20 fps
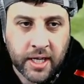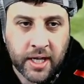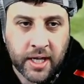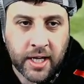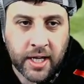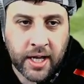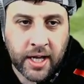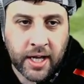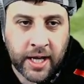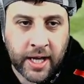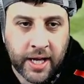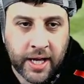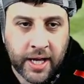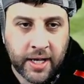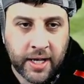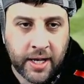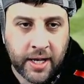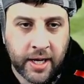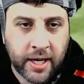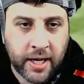
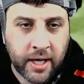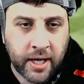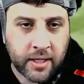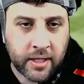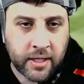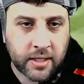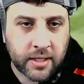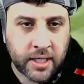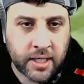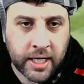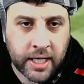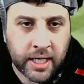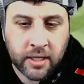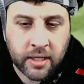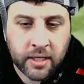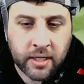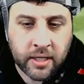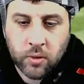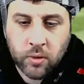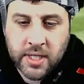and Keenan
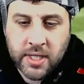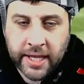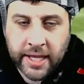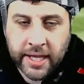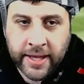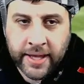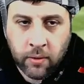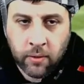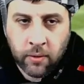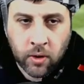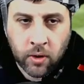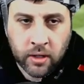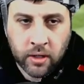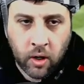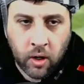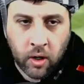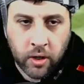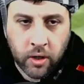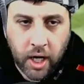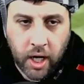will take that one on
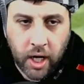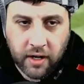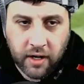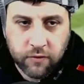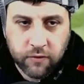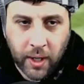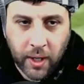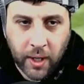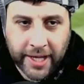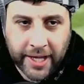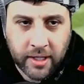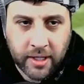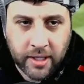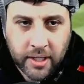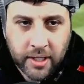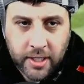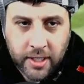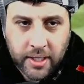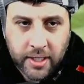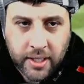halfway,
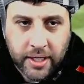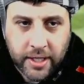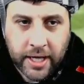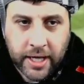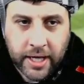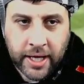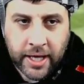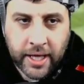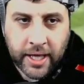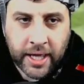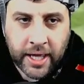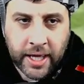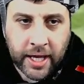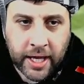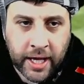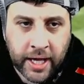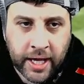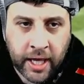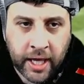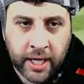
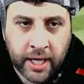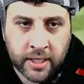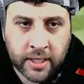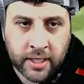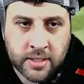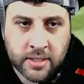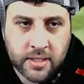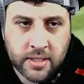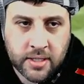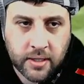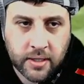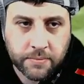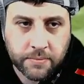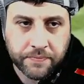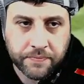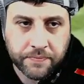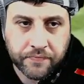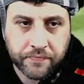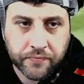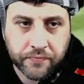and
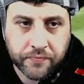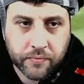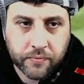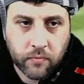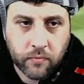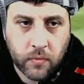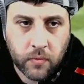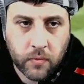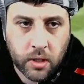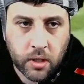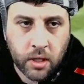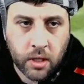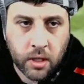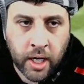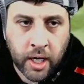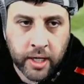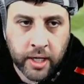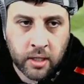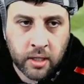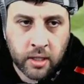
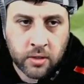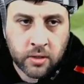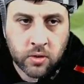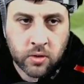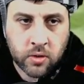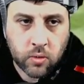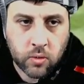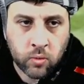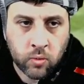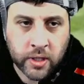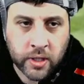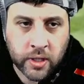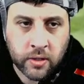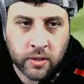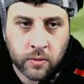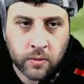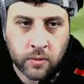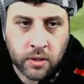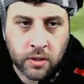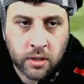Ireland will
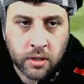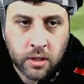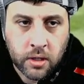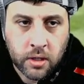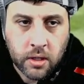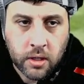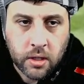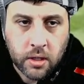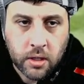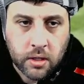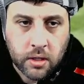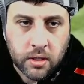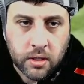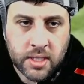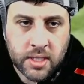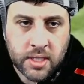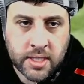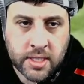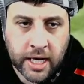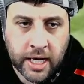
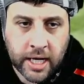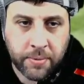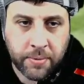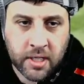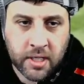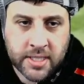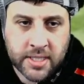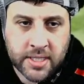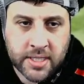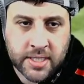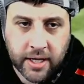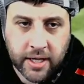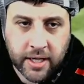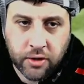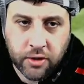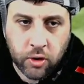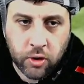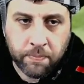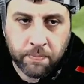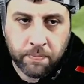set up an attack
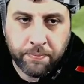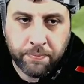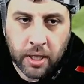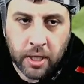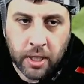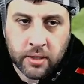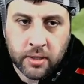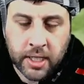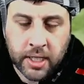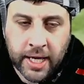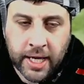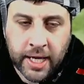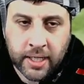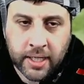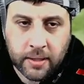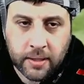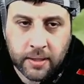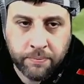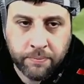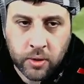through
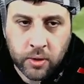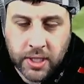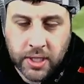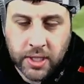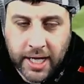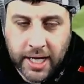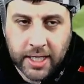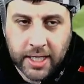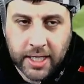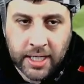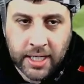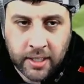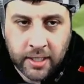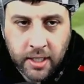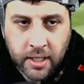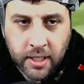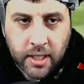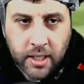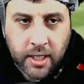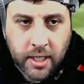Bundyaki
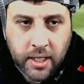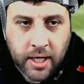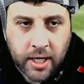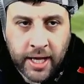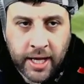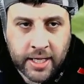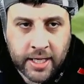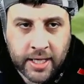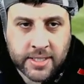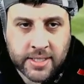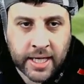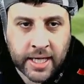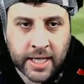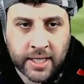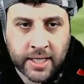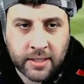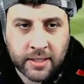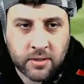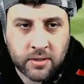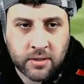as they
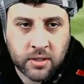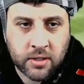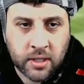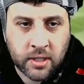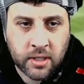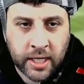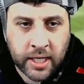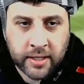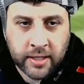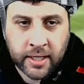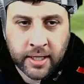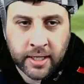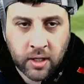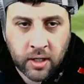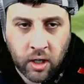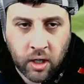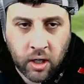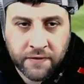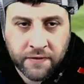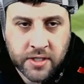get the
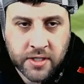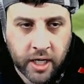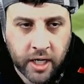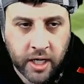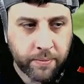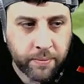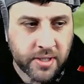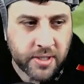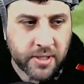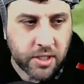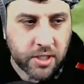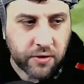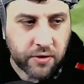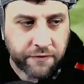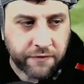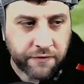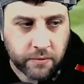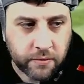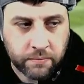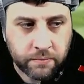offside position
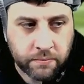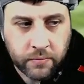from